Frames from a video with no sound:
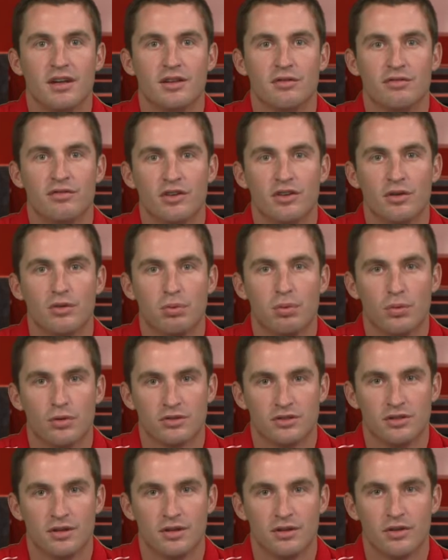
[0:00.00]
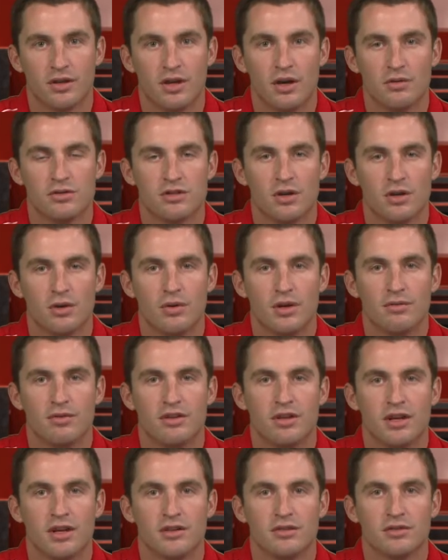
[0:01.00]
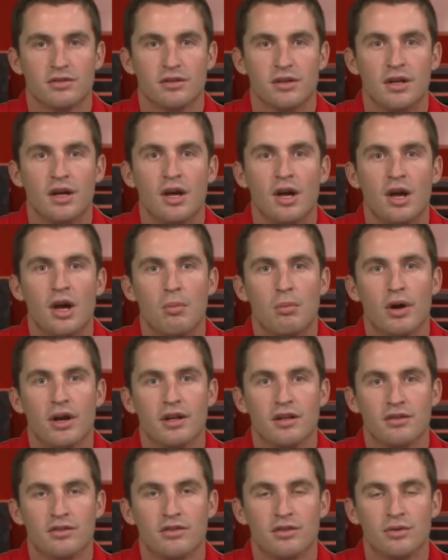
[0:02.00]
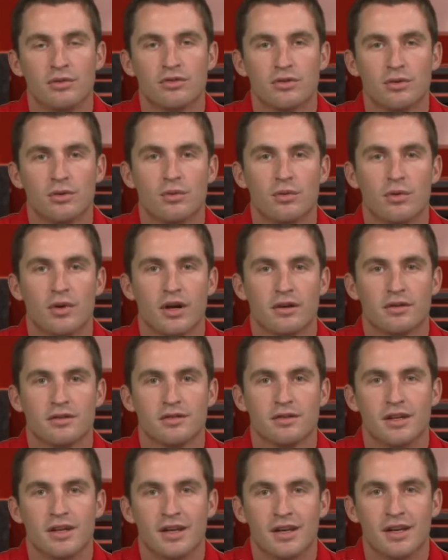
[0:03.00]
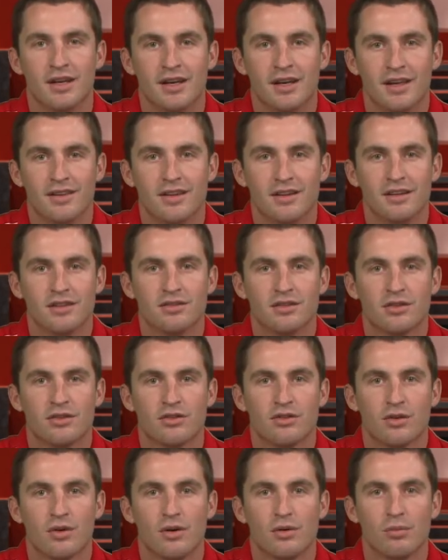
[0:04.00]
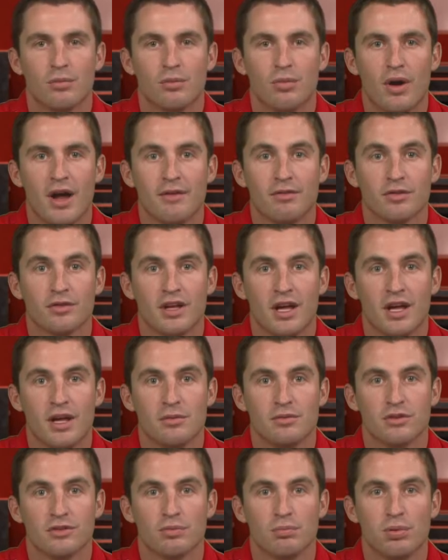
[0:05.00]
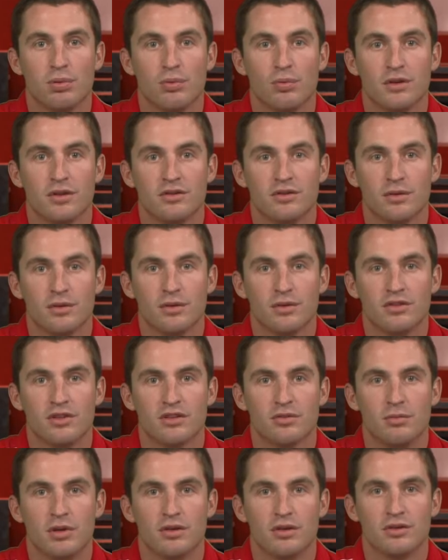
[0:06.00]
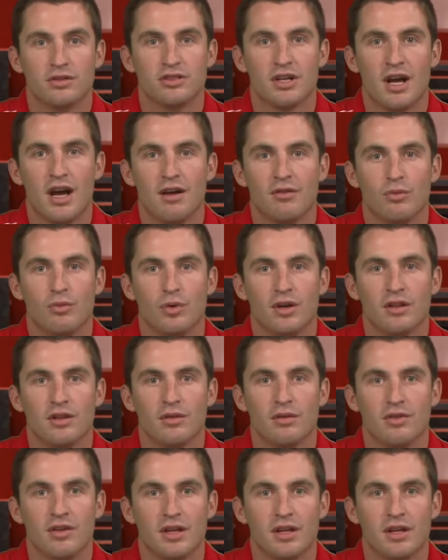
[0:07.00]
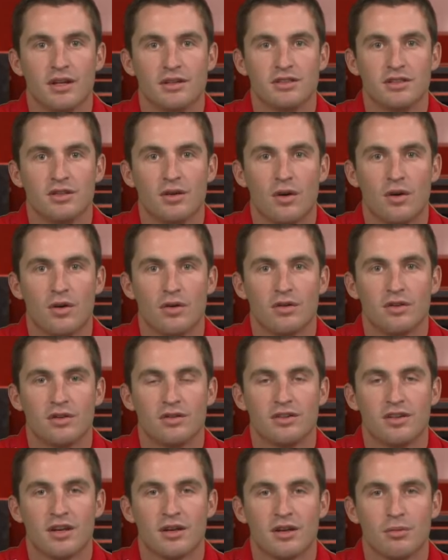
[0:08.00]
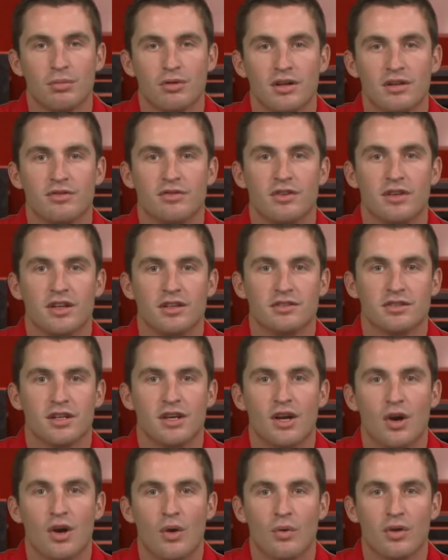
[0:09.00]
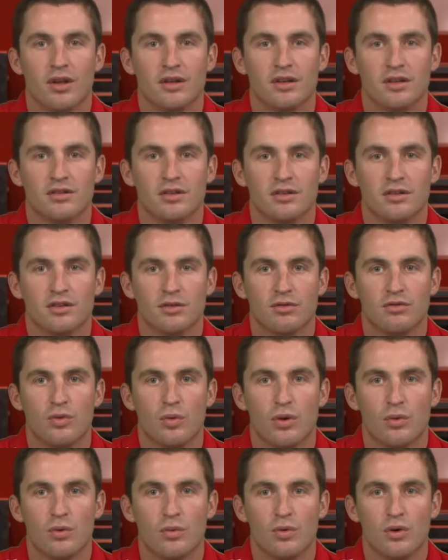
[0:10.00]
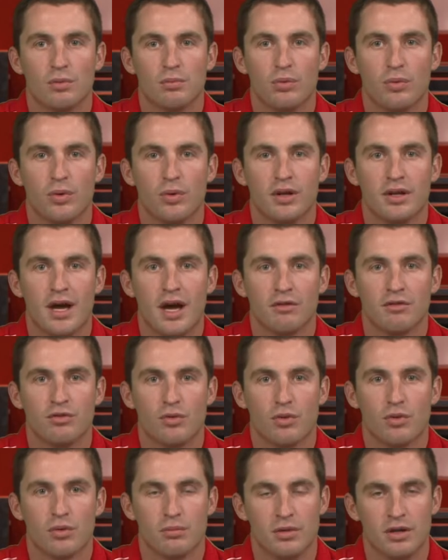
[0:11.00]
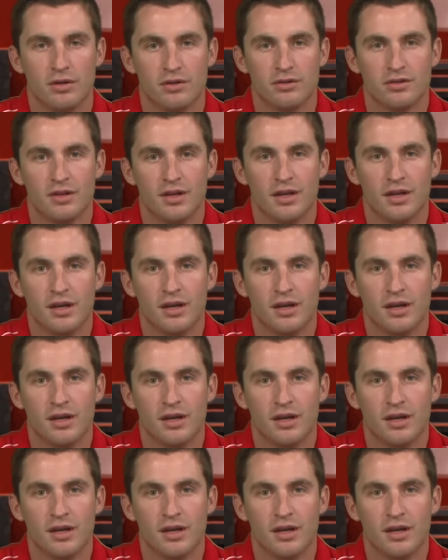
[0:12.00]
in the field portion of the Coach O Invitational, breaking 2 school records. In the discus throw, Bradford came just 0.06 meters shy of winning the event as she garnered the second-place finish with a distance of 41.94 meters.